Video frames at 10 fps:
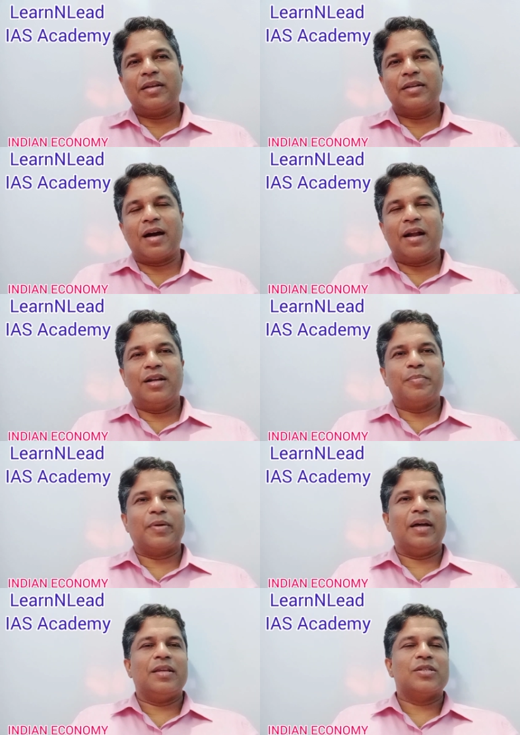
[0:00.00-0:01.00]
at current
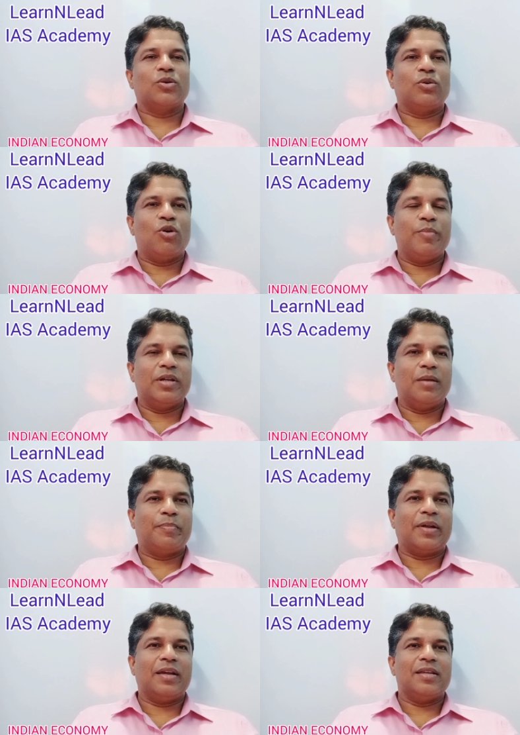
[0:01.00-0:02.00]
price or nominal
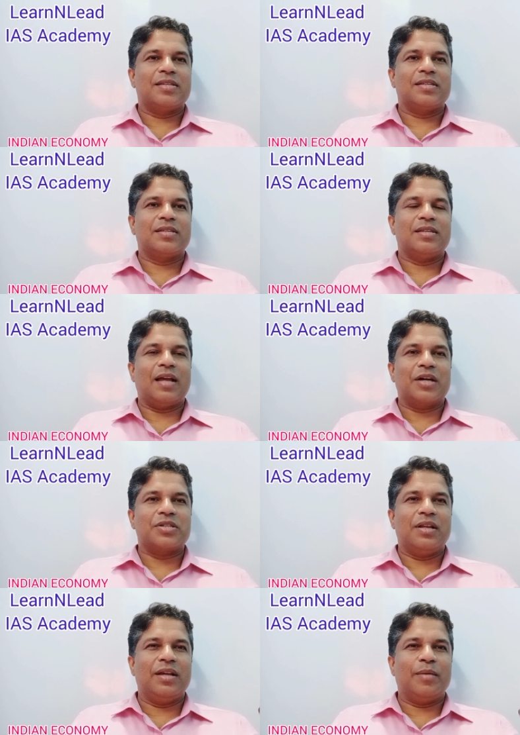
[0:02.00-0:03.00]
price,
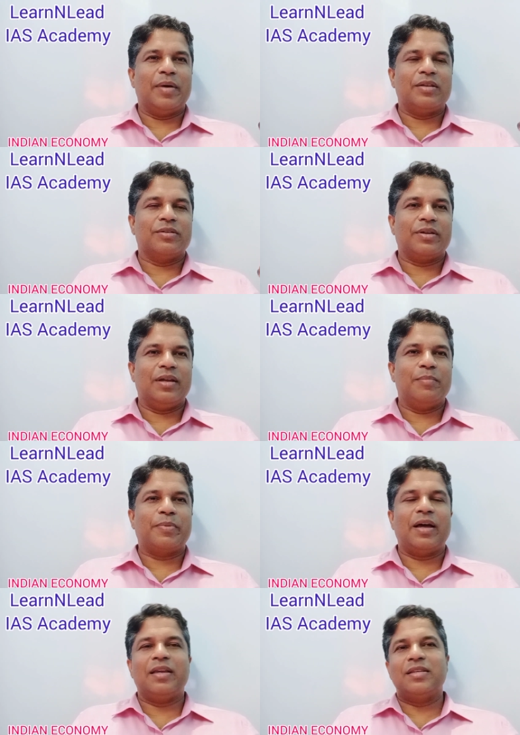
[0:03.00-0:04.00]
national income at real
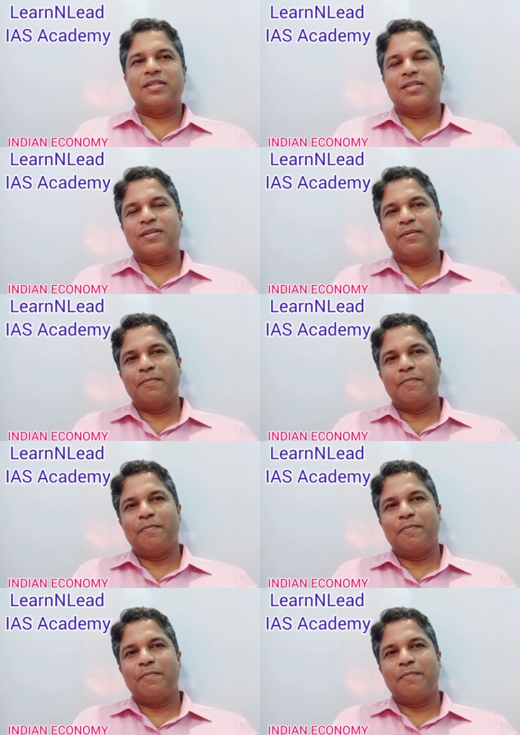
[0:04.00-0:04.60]
price,